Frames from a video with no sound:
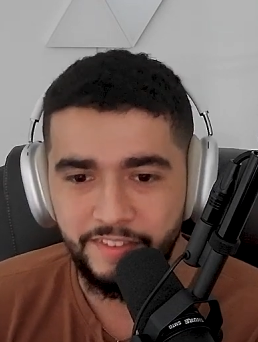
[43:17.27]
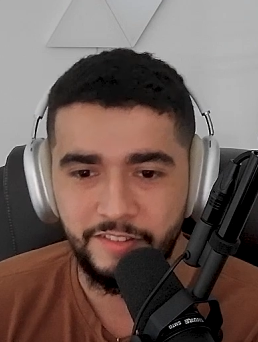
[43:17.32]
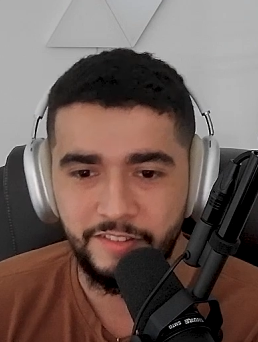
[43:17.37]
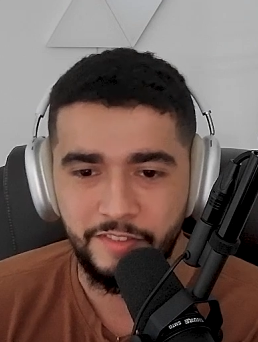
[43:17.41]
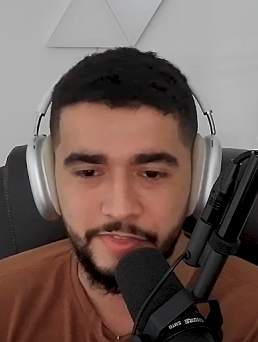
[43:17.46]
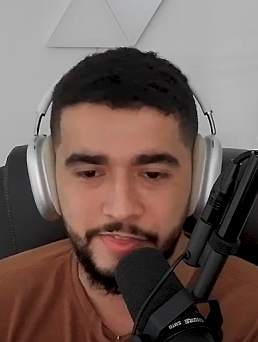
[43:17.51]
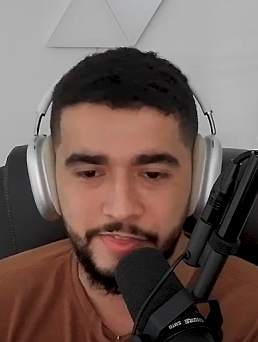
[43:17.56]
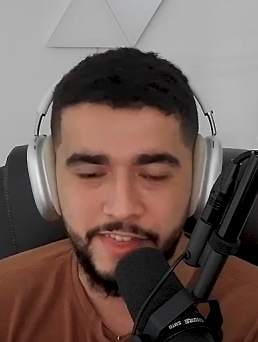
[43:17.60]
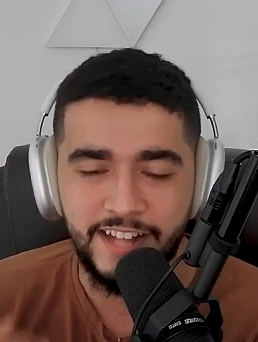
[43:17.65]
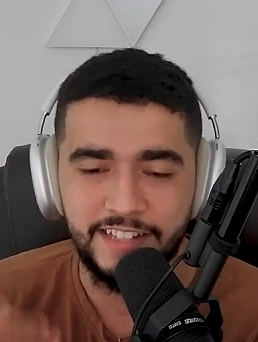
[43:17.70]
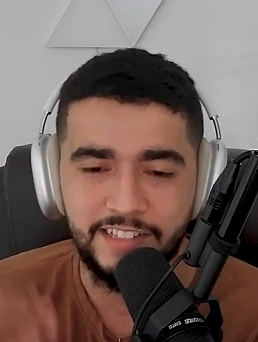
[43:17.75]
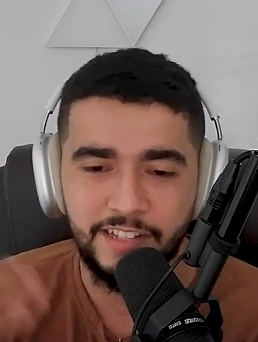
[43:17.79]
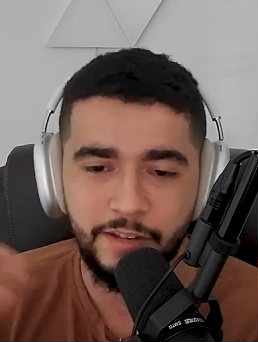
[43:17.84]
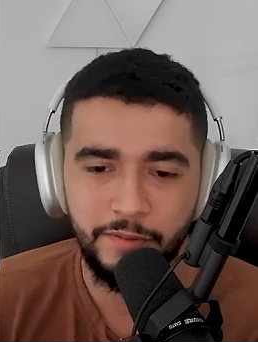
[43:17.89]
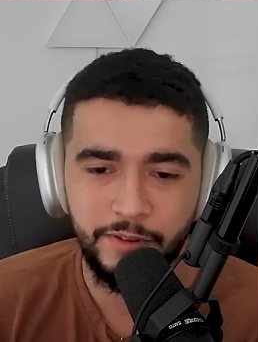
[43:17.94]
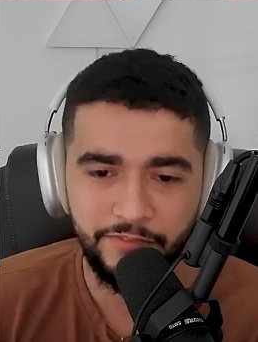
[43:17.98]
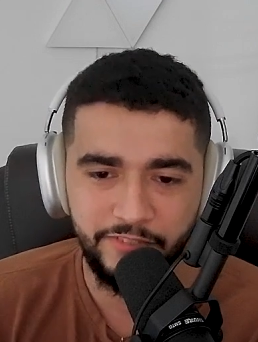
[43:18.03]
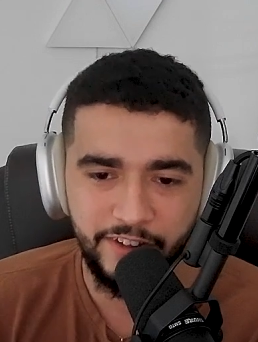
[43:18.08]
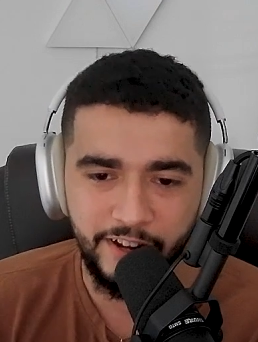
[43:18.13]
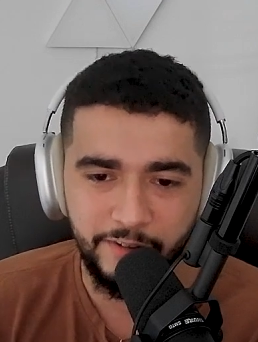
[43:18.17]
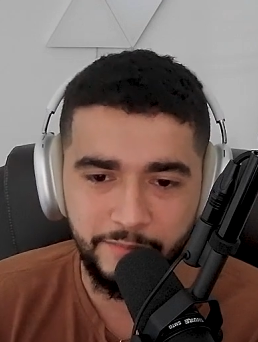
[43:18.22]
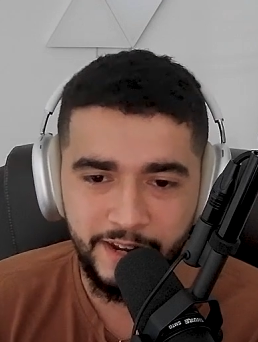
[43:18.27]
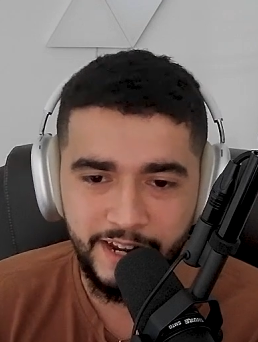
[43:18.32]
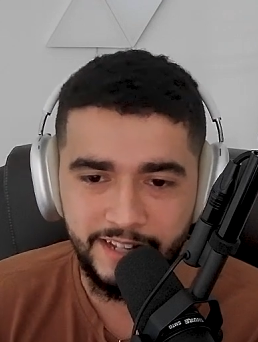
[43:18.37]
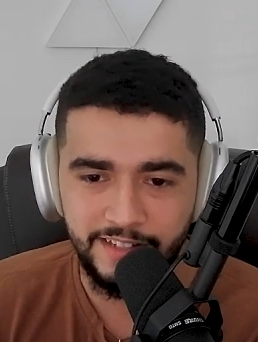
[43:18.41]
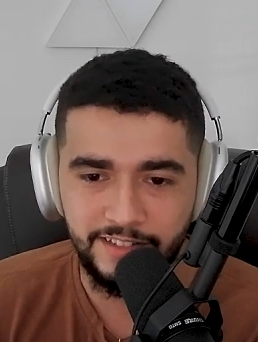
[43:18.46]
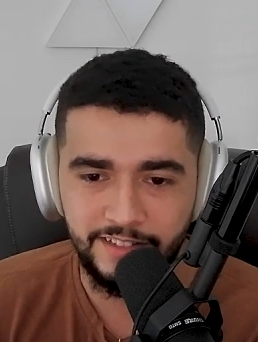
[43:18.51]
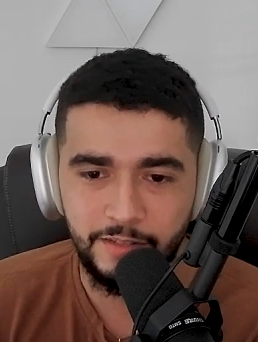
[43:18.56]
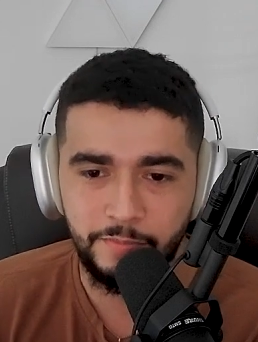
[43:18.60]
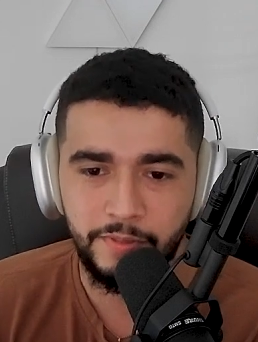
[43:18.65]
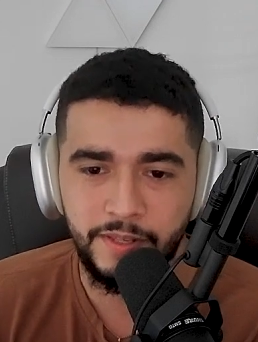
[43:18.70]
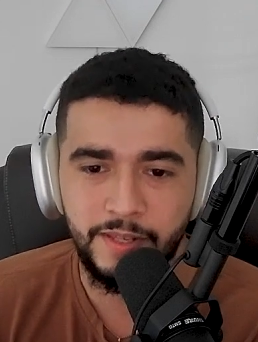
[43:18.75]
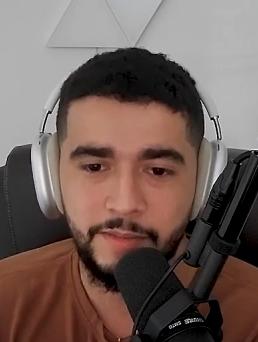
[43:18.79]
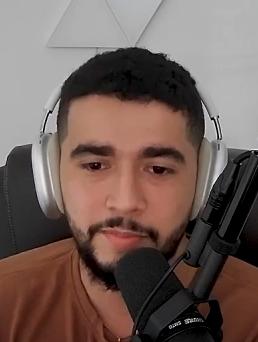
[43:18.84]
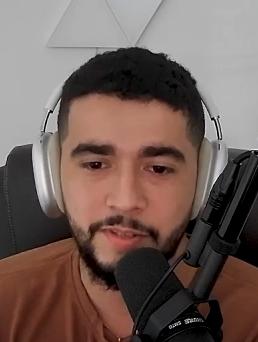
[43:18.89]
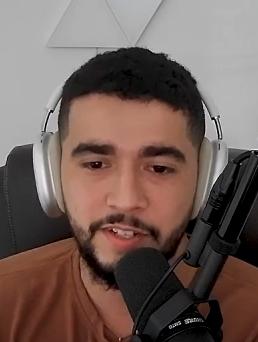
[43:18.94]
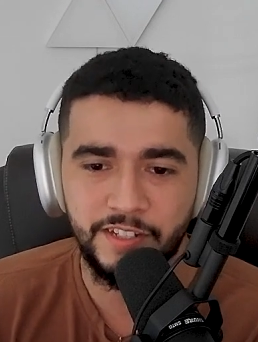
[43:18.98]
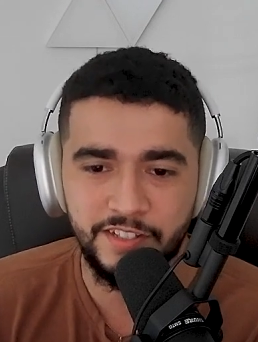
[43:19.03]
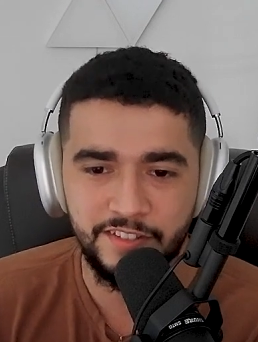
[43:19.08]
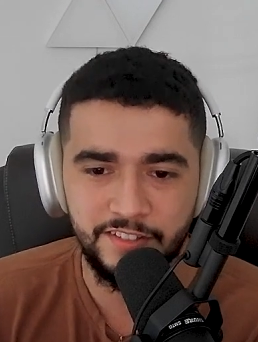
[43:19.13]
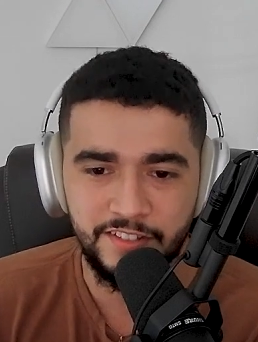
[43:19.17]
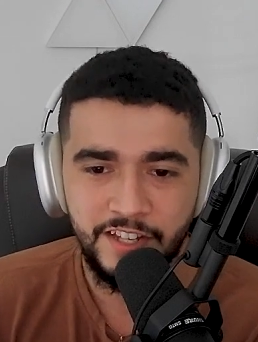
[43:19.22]
So that's how I found my I C P,
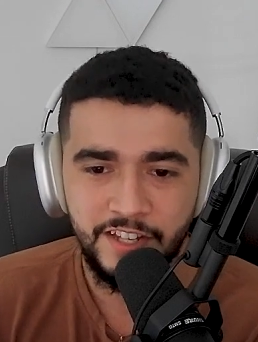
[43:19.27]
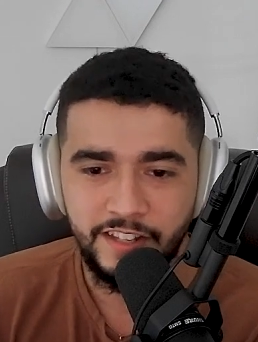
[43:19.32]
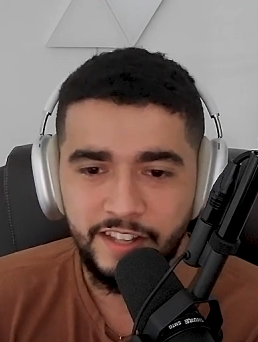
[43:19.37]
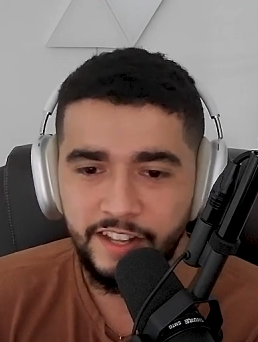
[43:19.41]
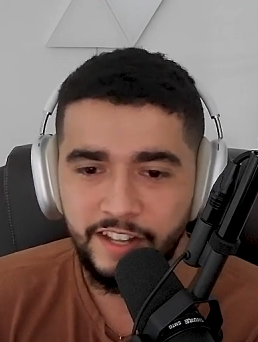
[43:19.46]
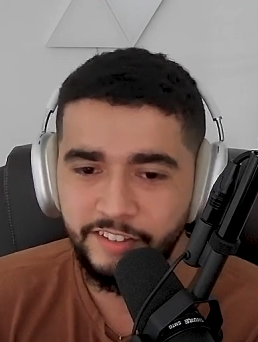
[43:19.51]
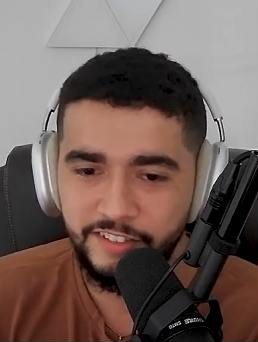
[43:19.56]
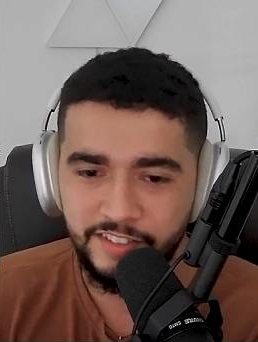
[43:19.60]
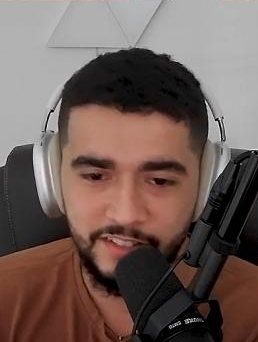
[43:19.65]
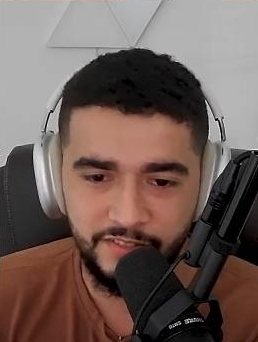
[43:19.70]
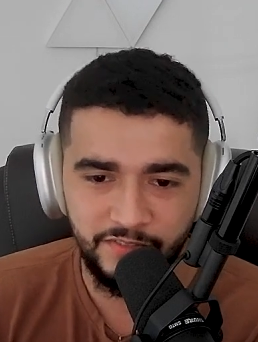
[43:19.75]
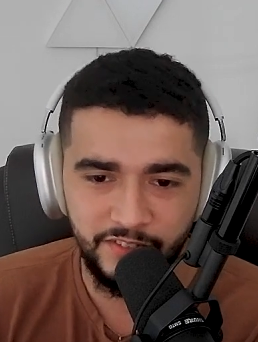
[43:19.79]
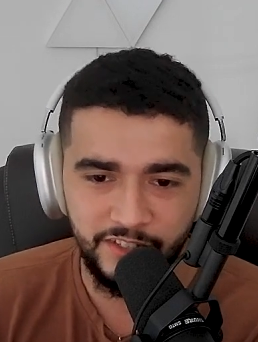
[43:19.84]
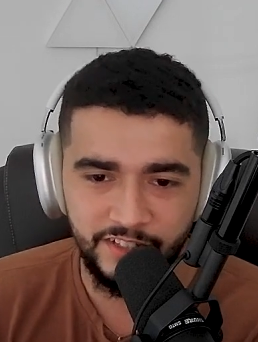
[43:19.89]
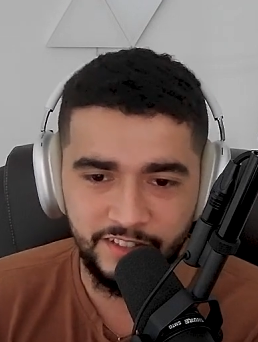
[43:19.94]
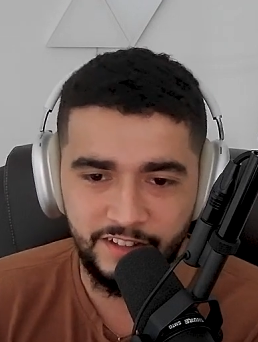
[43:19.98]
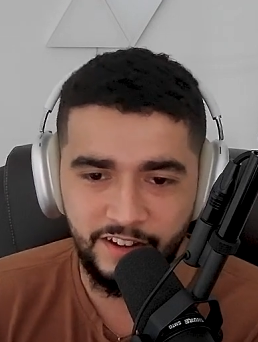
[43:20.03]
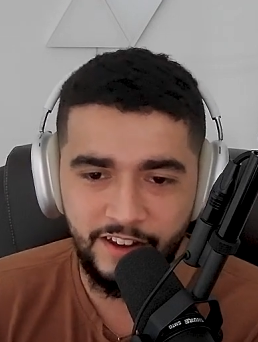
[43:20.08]
because L T V is,